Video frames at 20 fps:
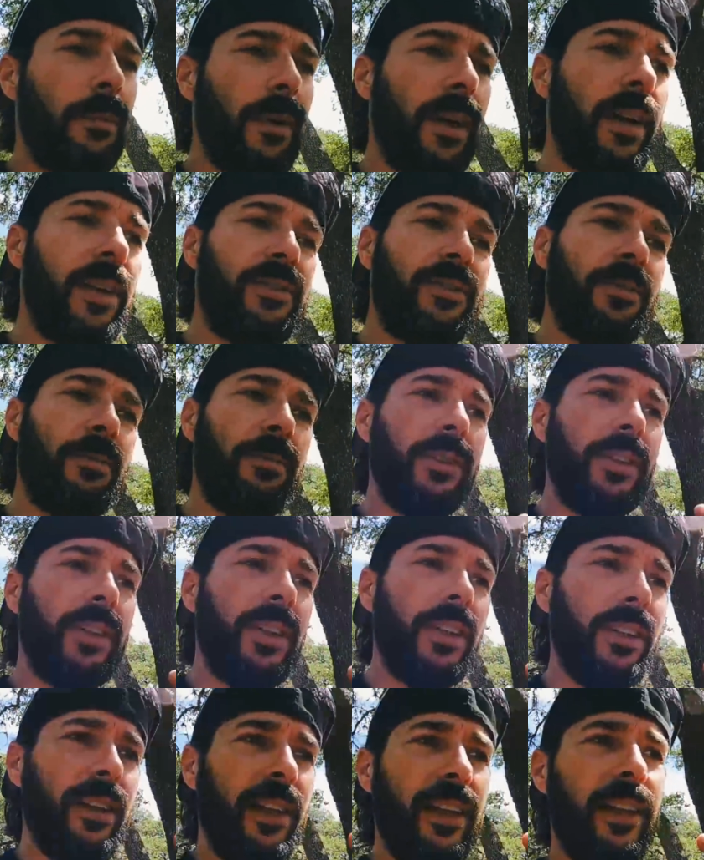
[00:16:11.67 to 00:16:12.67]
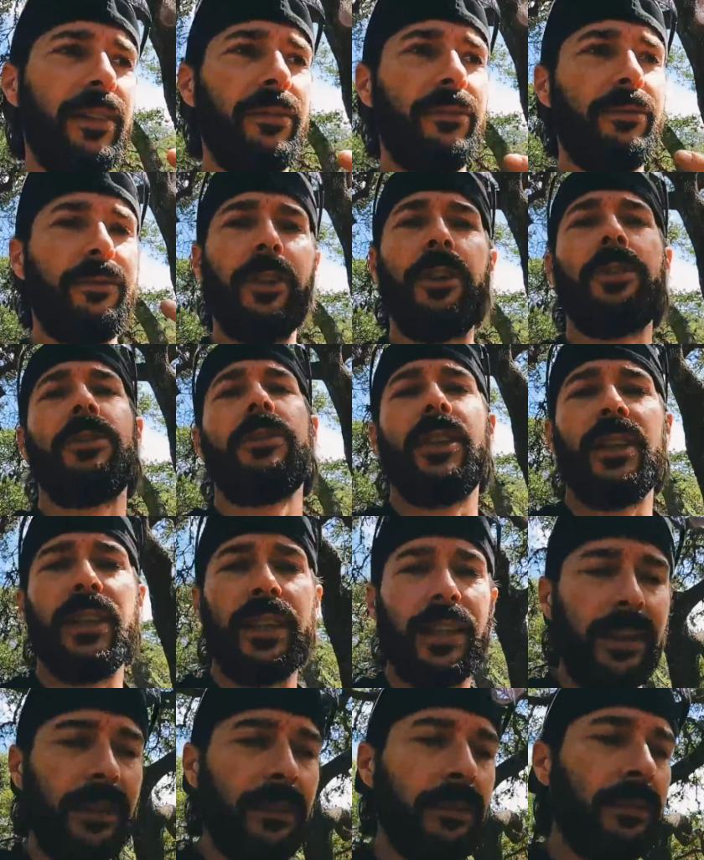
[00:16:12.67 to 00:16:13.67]
possibly that
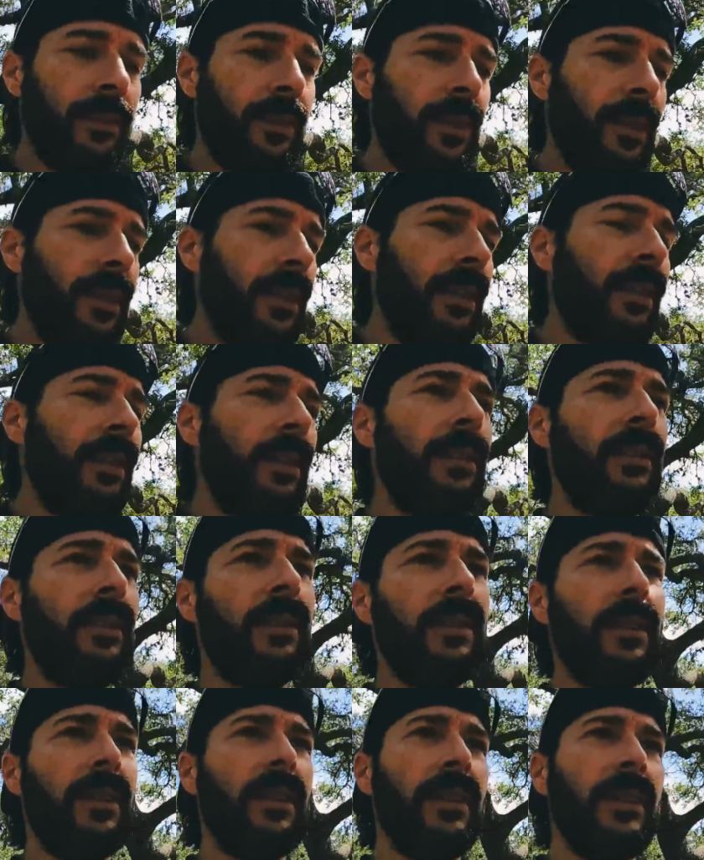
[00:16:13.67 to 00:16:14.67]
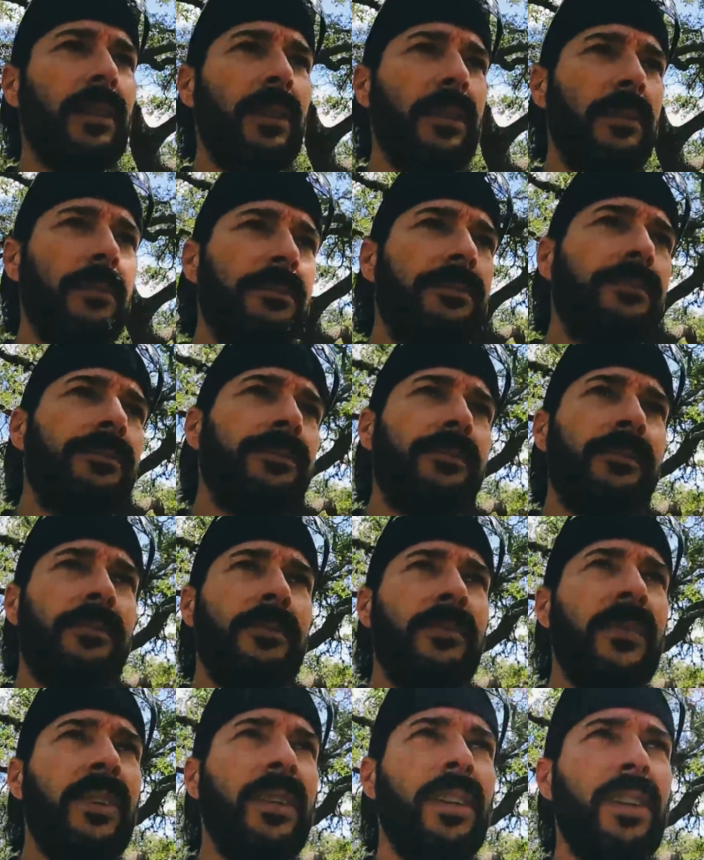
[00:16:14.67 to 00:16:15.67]
Fairlane,
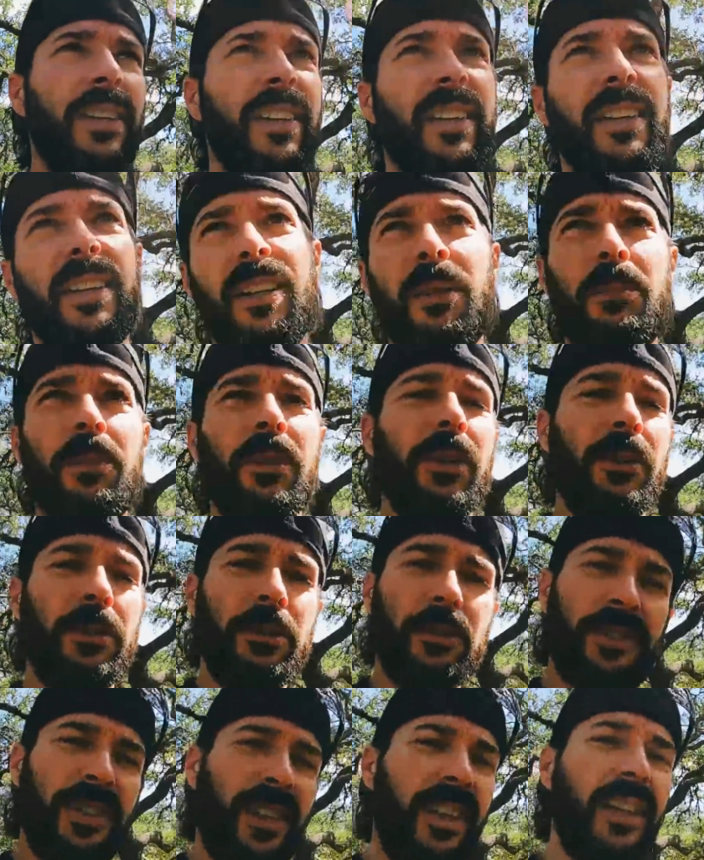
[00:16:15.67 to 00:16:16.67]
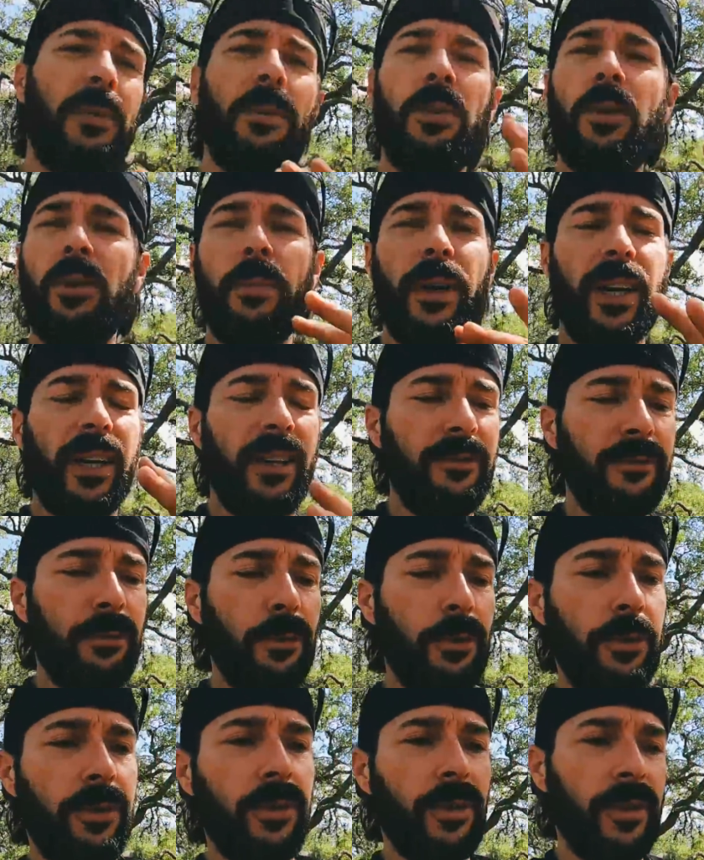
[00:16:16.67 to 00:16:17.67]
and a couple others I keep going back and
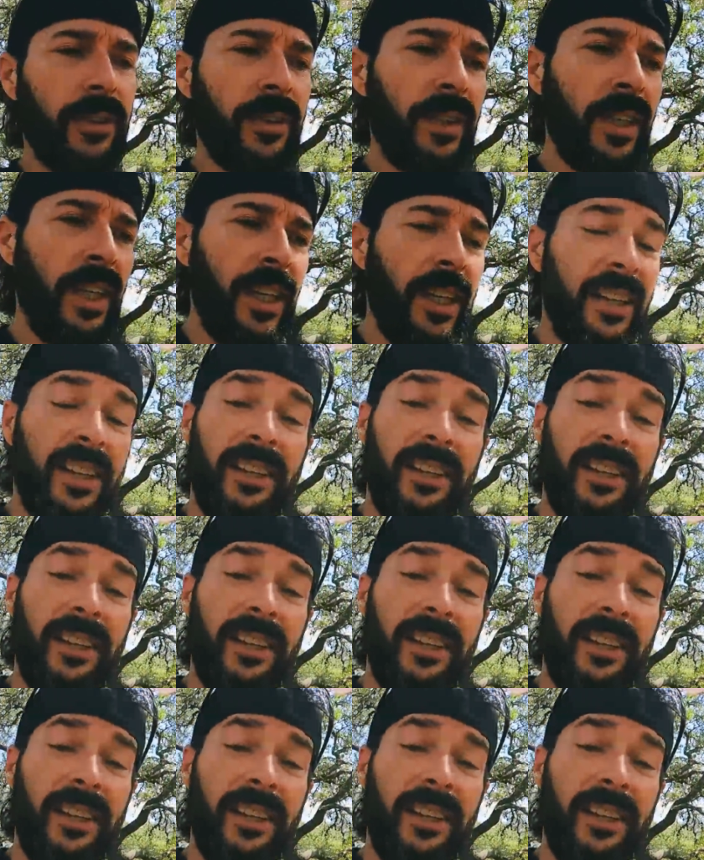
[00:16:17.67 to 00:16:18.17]
forth on.